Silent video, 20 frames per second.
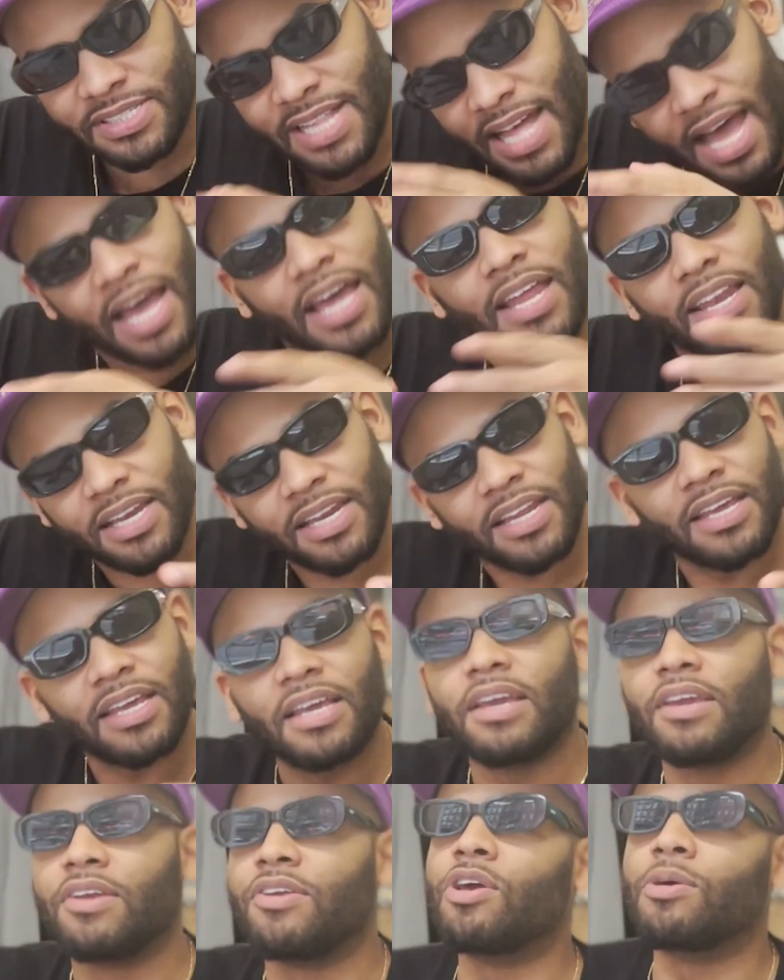not.
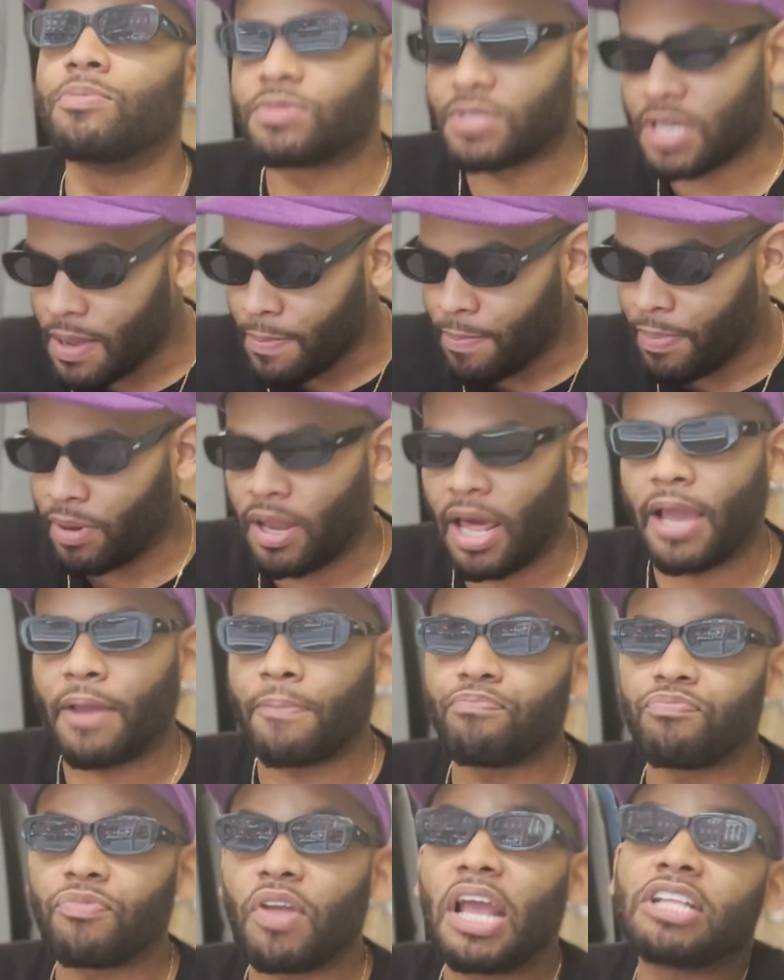You know what I'm saying? But
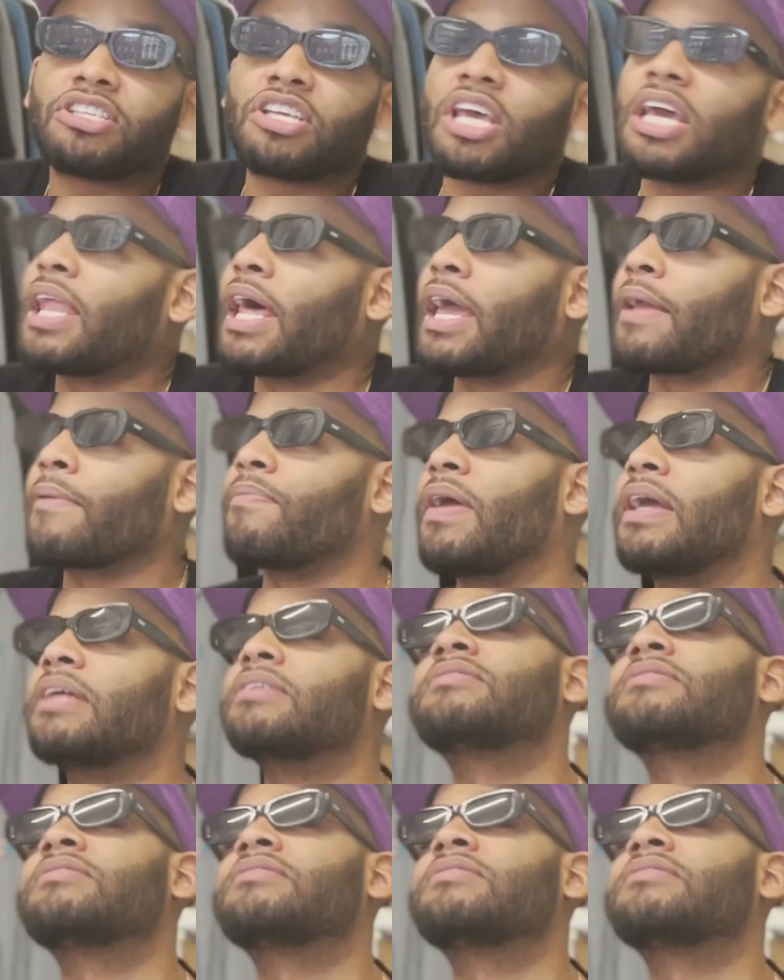like, it's like, in